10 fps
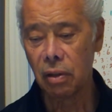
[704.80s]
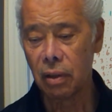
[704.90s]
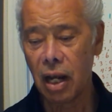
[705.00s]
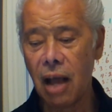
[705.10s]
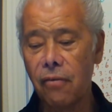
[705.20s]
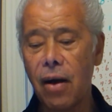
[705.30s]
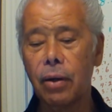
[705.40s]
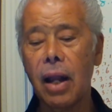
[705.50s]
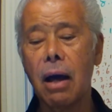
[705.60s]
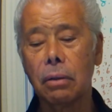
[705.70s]
then I
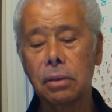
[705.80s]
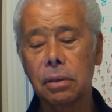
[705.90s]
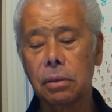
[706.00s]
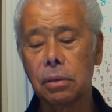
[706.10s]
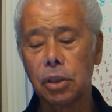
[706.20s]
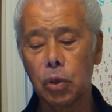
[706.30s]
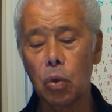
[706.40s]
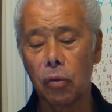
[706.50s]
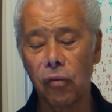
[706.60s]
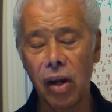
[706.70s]
found out, she
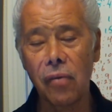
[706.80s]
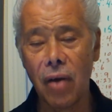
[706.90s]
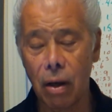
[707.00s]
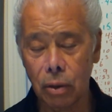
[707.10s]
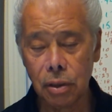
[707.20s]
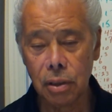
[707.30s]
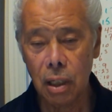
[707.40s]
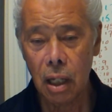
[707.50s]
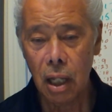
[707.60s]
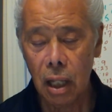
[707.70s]
told a friend of ours,
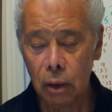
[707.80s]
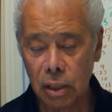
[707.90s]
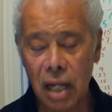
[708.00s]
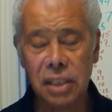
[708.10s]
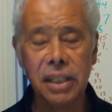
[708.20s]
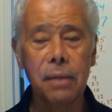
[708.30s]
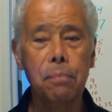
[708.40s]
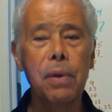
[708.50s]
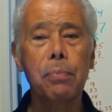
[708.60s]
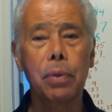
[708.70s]
because I
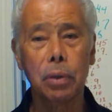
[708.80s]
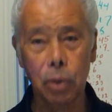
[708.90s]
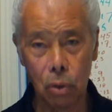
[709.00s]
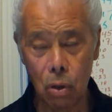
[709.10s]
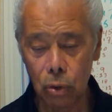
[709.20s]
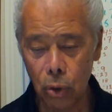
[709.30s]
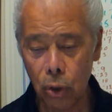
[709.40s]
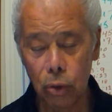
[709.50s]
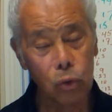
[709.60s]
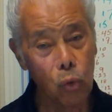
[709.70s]
sent people to go to
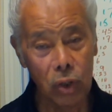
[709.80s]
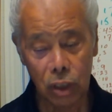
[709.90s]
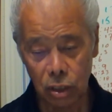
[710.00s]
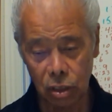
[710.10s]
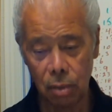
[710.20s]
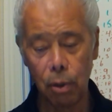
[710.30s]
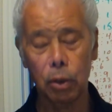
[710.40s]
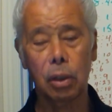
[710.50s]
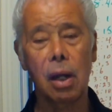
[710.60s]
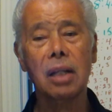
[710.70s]
her to witness
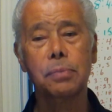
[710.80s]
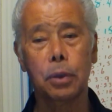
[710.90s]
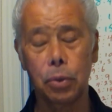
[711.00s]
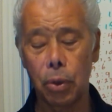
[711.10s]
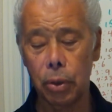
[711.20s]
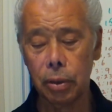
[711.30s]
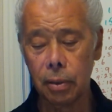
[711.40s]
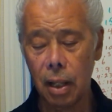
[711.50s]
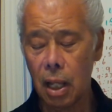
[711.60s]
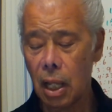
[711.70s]
about the gospel to her,
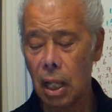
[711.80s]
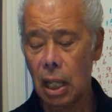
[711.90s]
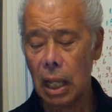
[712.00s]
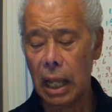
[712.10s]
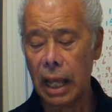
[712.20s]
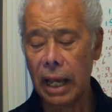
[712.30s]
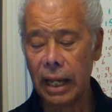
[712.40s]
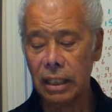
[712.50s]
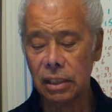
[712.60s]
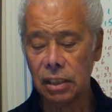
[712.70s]

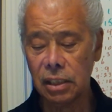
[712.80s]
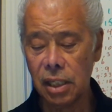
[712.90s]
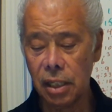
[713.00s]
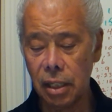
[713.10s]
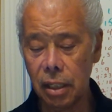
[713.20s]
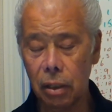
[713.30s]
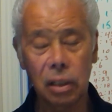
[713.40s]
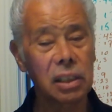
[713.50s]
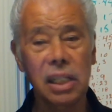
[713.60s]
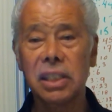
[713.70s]
and she
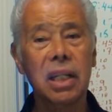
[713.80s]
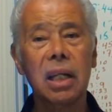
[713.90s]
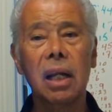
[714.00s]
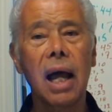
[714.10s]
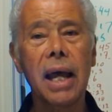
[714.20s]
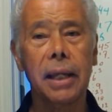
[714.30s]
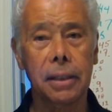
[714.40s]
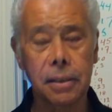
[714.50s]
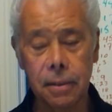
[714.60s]
didn't like it.